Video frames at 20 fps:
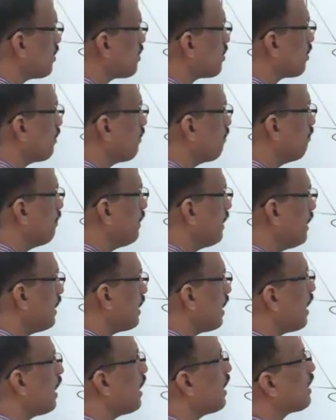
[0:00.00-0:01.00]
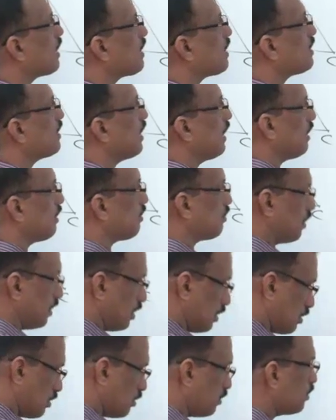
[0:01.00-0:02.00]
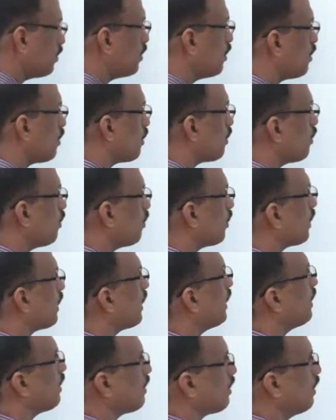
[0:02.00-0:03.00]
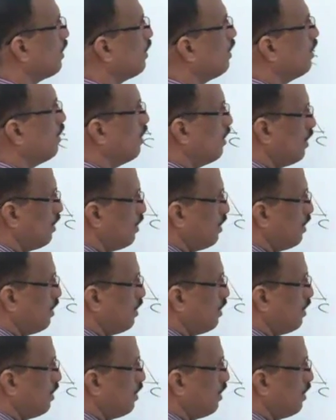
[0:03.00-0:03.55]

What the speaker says: So, BR is equal to, you get 2